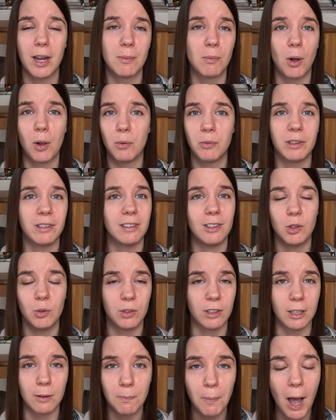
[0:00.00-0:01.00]
I'm always
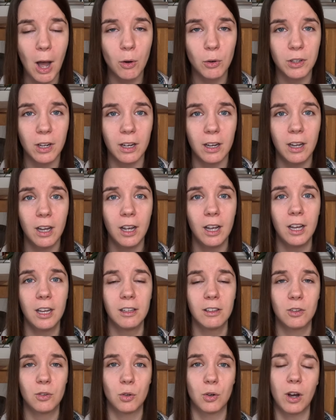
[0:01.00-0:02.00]
using powder.
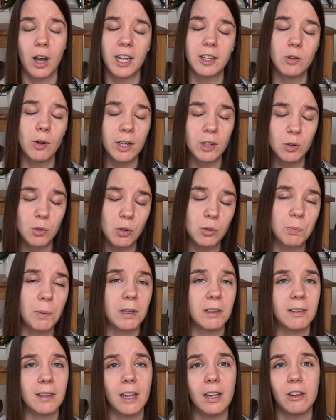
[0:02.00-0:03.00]
So I try to cook
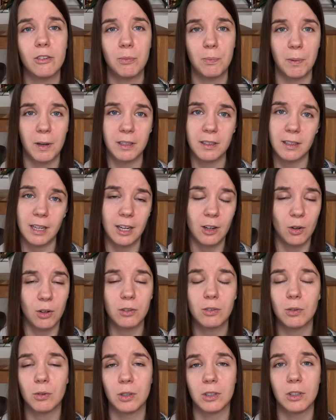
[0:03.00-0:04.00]
myself, but I
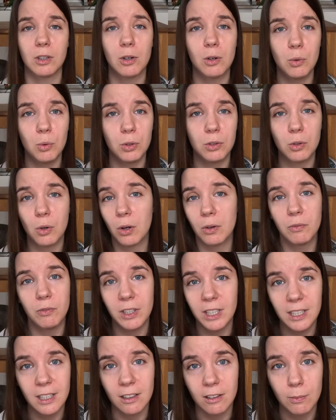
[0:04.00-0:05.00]
also include
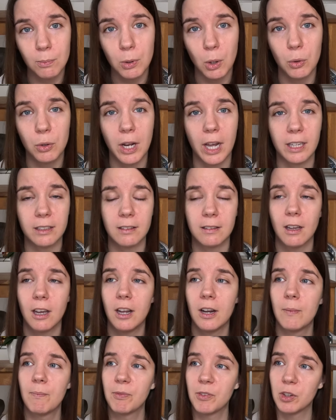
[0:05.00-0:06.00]
convenience products.
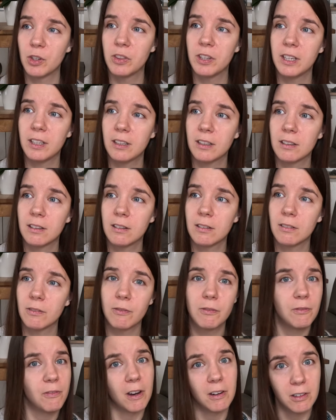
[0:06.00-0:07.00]
So I think it's
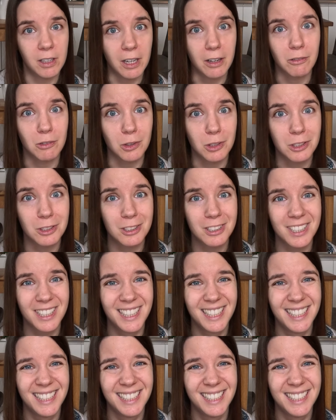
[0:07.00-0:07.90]
very average.